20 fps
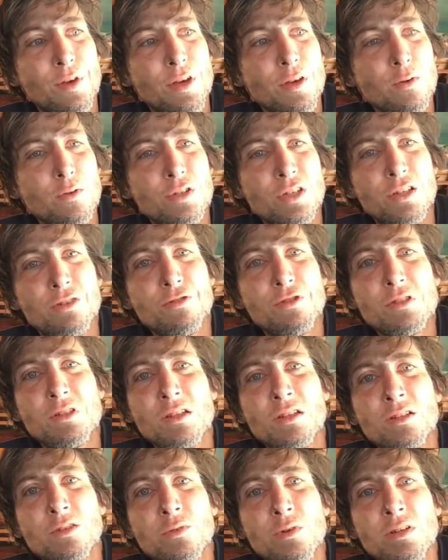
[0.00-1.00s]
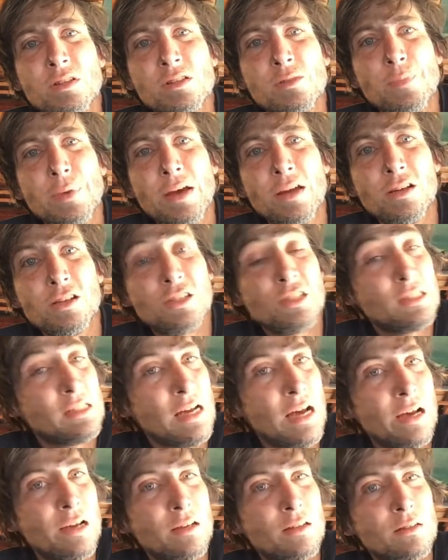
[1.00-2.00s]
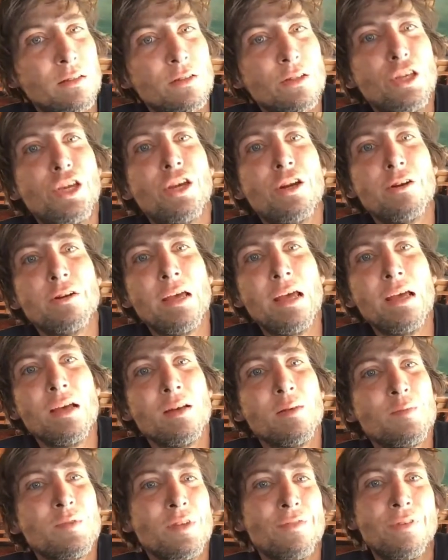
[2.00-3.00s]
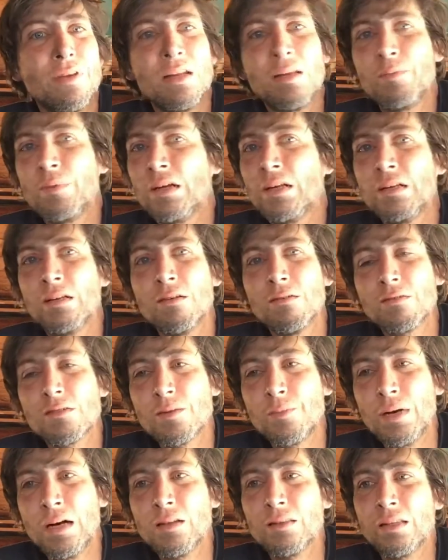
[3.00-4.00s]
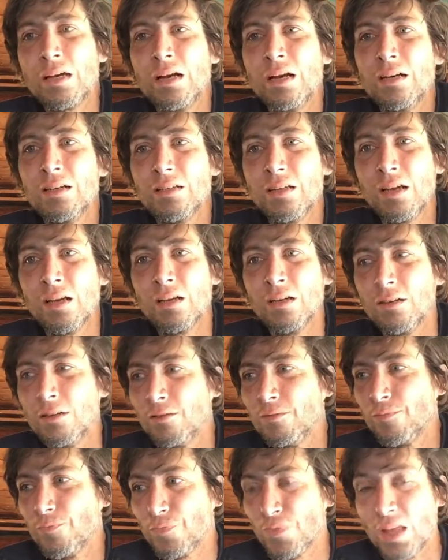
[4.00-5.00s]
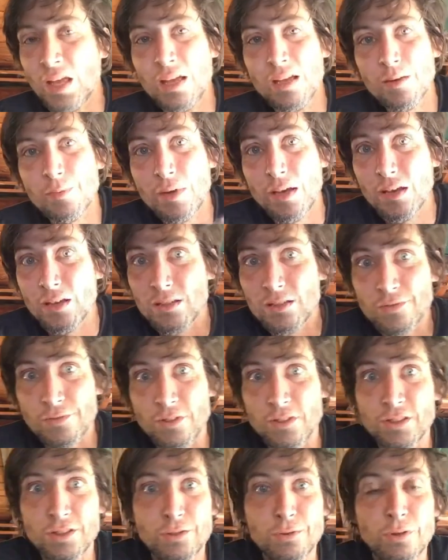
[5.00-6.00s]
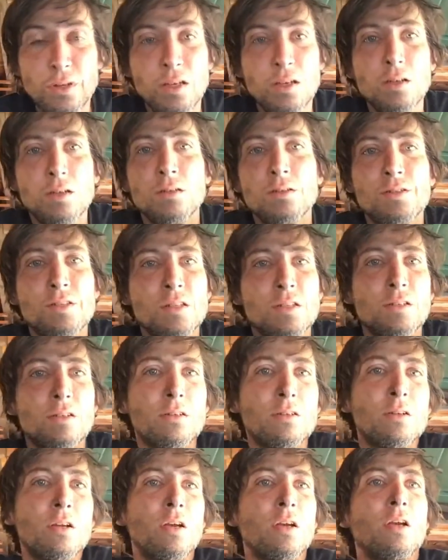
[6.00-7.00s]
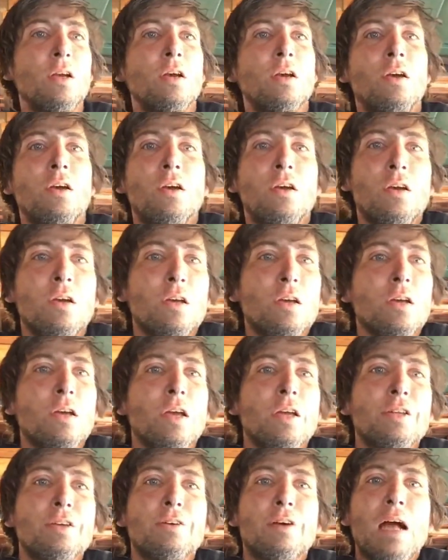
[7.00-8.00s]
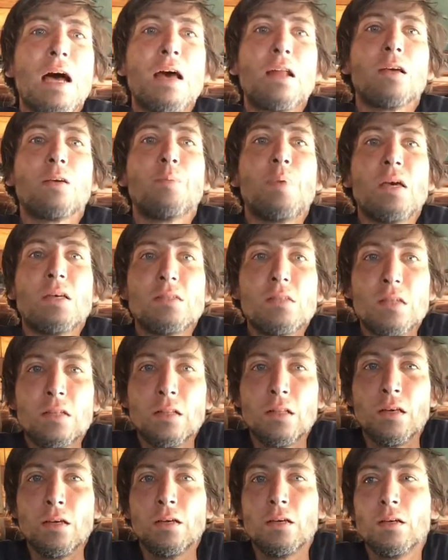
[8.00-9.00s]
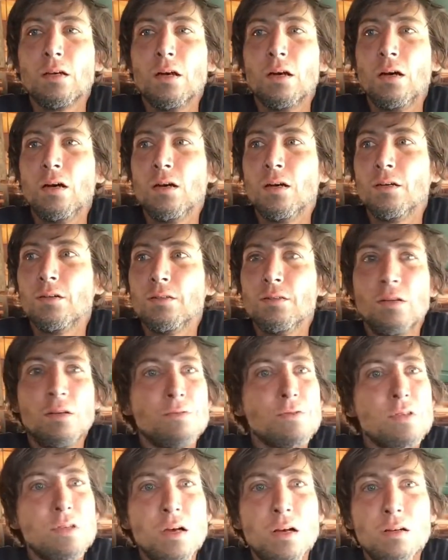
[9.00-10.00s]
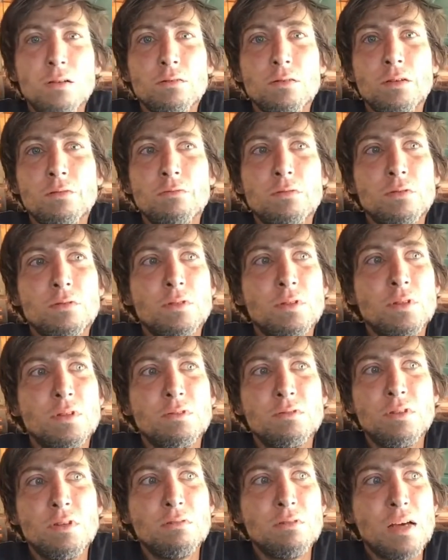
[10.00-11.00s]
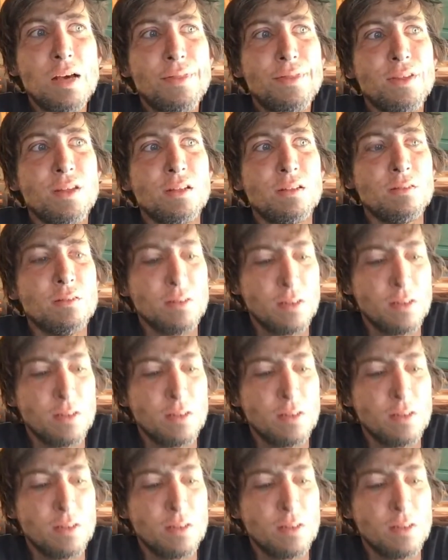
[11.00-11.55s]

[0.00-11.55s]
huge interest in doing Spanish-style cured hams, if anybody knows about that, you know. Ham hangs for 2 years in your attic, basically. No salt, no nothing.